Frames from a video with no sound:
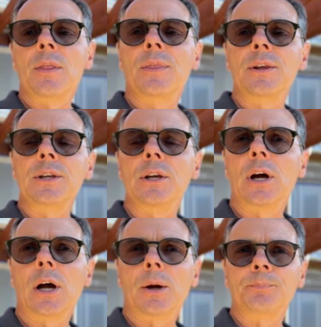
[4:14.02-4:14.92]

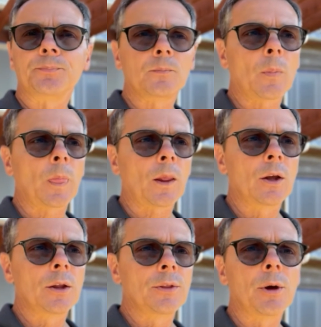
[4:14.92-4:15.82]

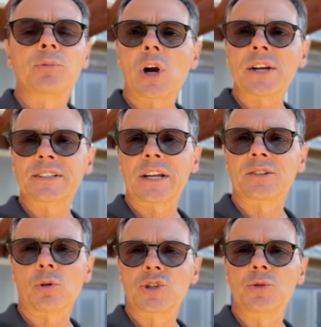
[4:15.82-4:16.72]
the process,
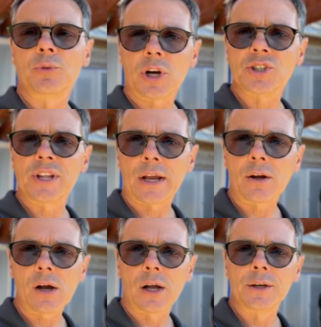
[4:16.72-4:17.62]
once you brush that
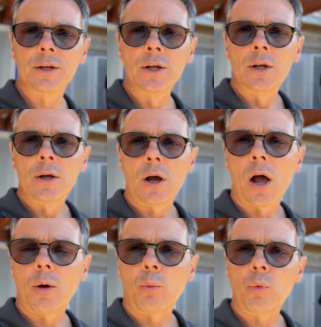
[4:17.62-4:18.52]
on,
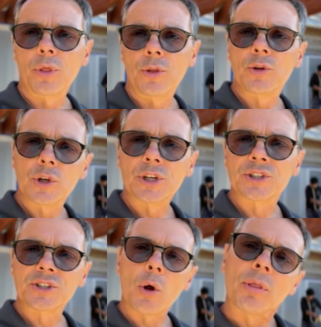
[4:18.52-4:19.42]

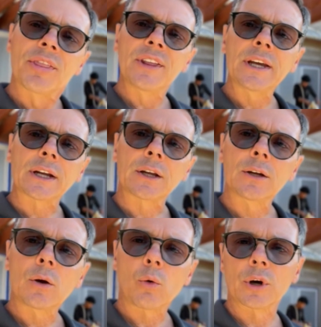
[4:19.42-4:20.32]
it's so thick
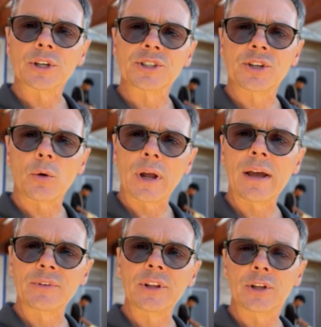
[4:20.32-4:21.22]
or it's so
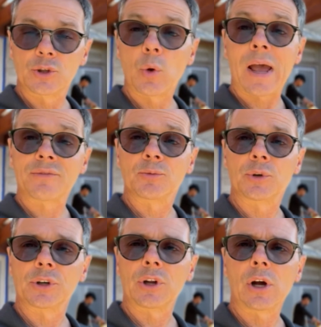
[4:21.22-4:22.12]
heavy that you have to
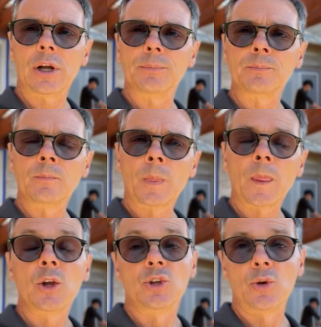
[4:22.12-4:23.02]
put it on.
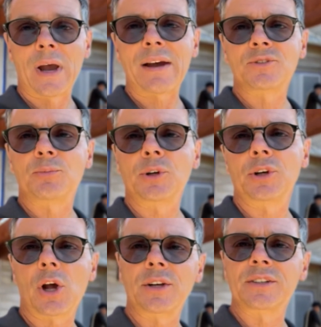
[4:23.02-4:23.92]
You have to put it
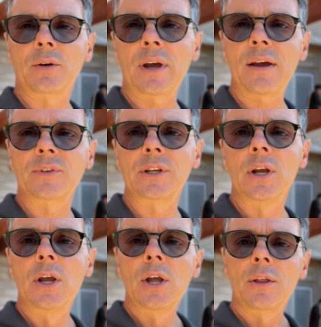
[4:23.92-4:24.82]
on so heavy
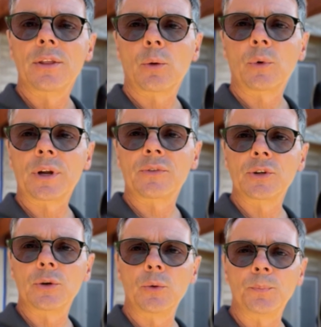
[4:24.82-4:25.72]
that whenever
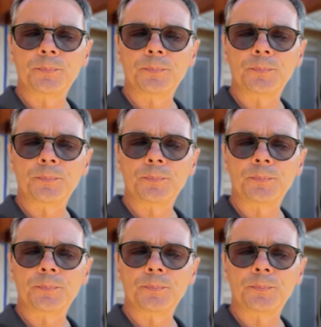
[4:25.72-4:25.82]
you